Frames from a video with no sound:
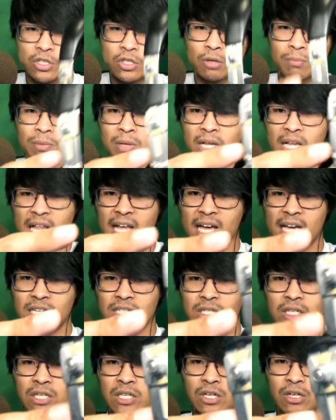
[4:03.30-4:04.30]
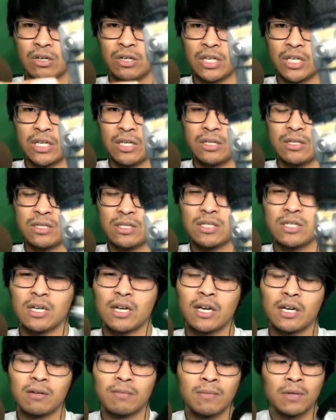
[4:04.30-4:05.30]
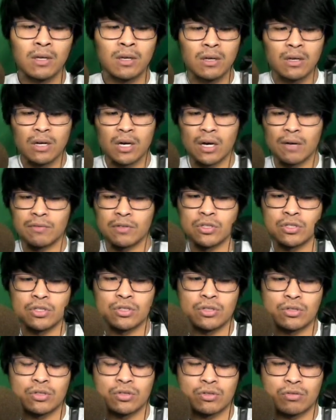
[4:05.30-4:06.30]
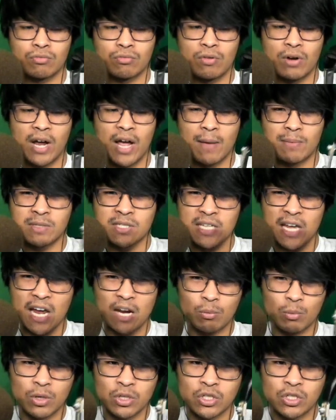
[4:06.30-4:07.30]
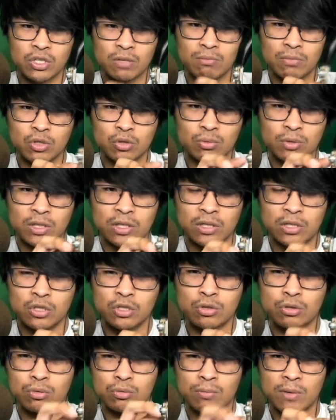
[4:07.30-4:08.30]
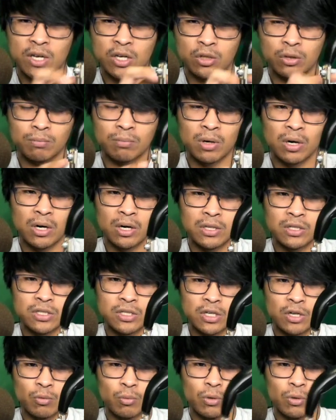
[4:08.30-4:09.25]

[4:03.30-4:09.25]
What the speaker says: little plastic here on the inside of the strap sandwiched in between the two metal parts.